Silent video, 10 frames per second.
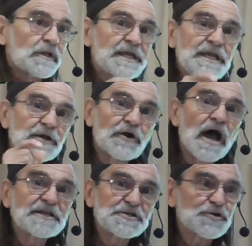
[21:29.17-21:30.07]
here
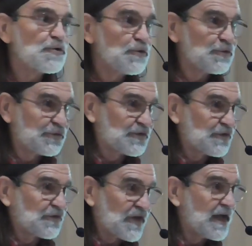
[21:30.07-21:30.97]
I choose to
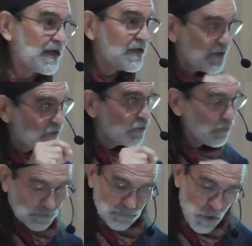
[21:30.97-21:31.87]
say
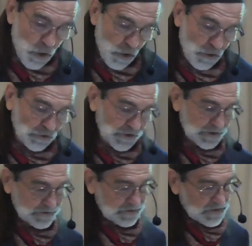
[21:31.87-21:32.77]
you're wrong.
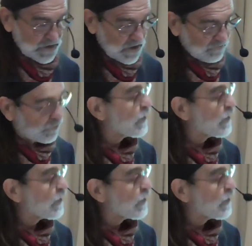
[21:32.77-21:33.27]
For